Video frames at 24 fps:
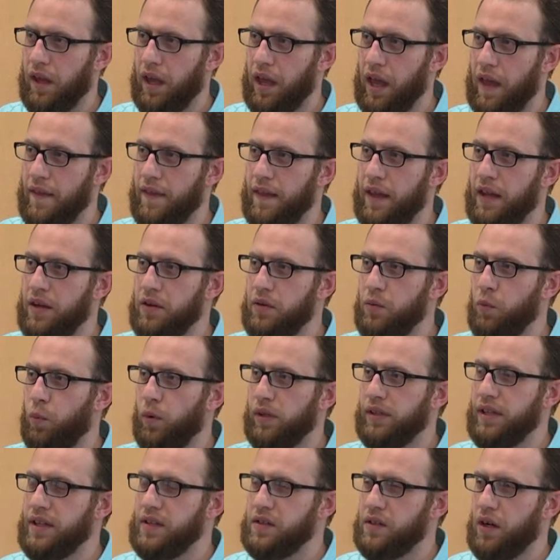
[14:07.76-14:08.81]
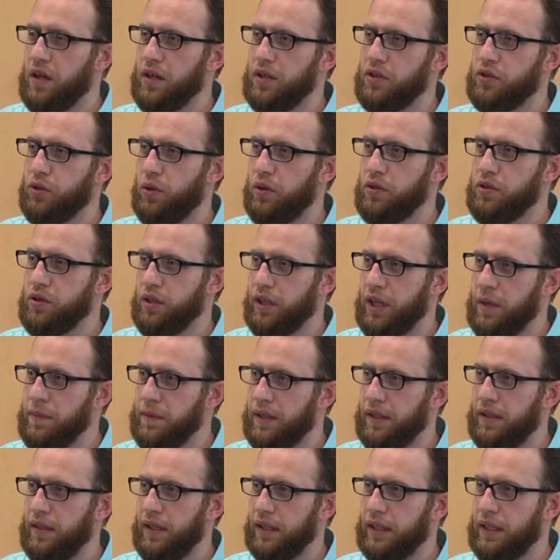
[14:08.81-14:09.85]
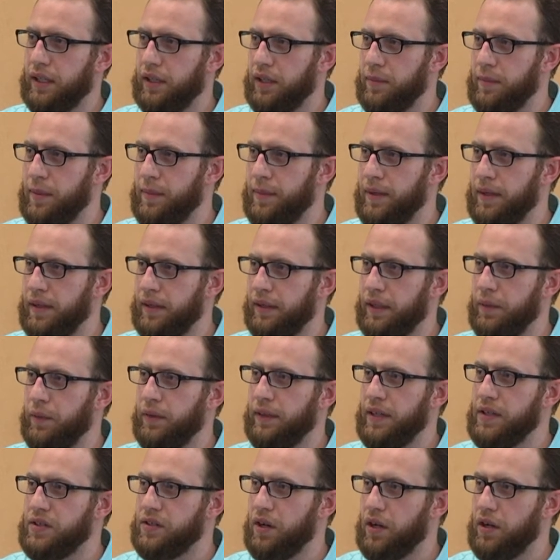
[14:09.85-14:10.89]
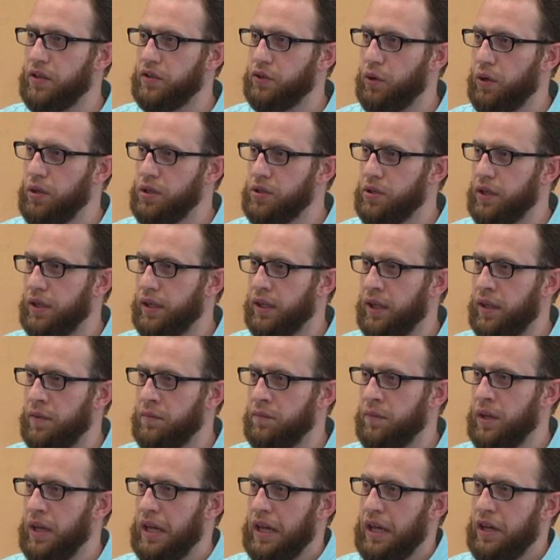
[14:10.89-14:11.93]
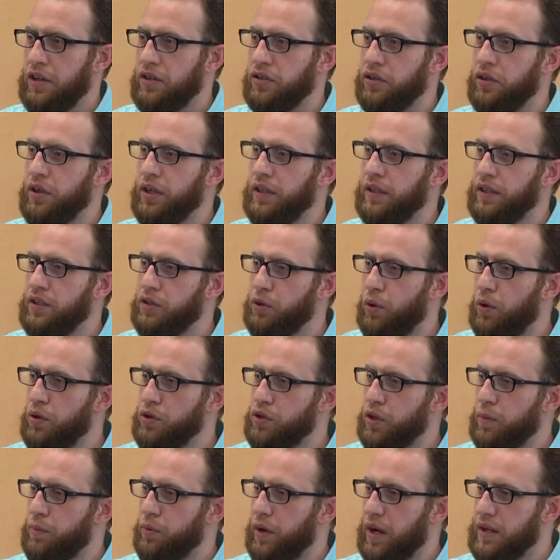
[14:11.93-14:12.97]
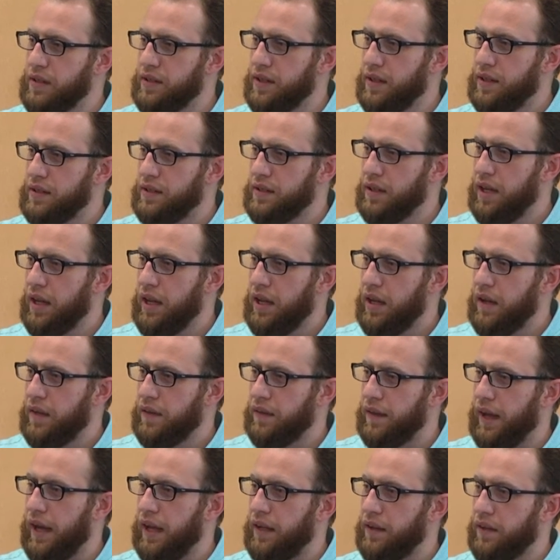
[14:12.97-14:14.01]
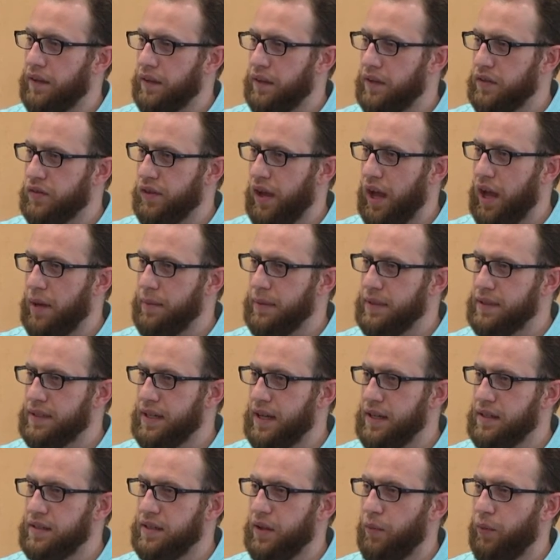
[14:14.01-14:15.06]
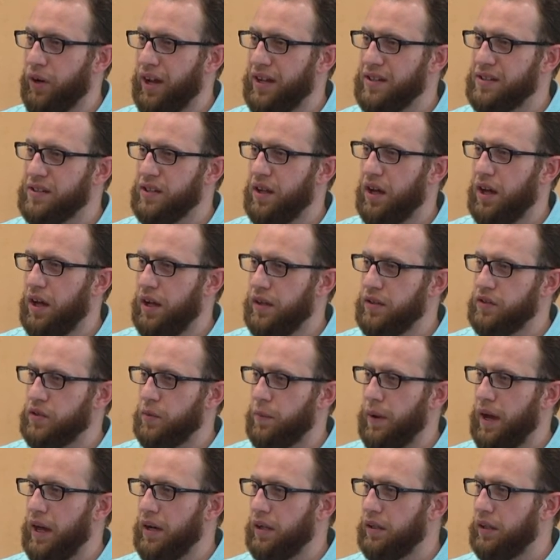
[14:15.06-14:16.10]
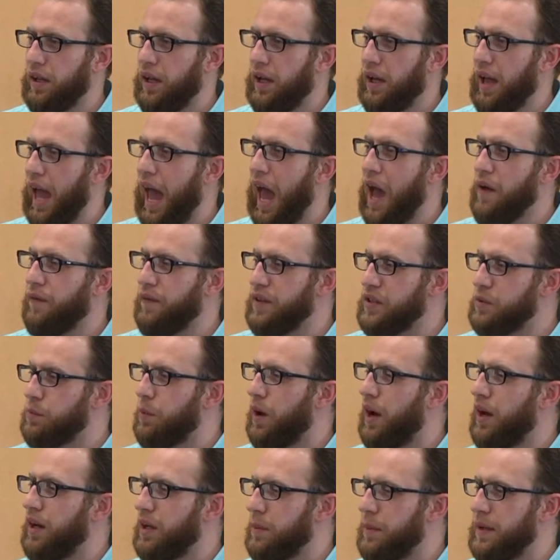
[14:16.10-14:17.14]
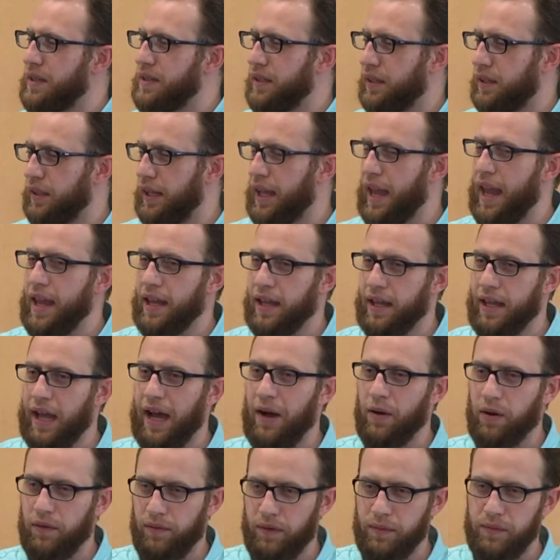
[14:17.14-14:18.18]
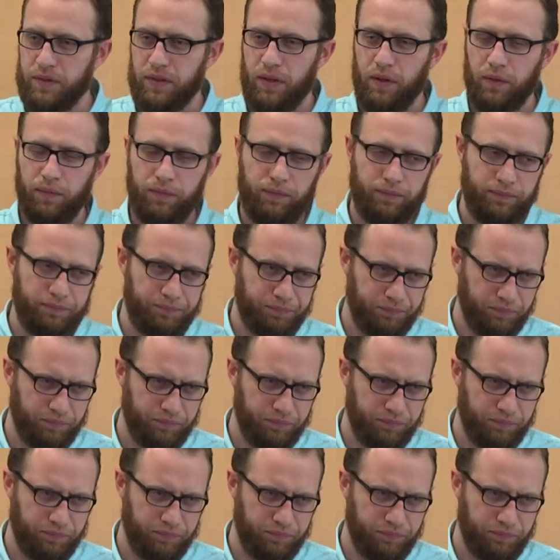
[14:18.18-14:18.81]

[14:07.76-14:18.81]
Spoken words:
And then when they started torturing him, they did not kill him immediately. When they started torturing him, during the torture process, the Sahabi says that when I saw, subhanAllah, half his body basically hanging out of himself,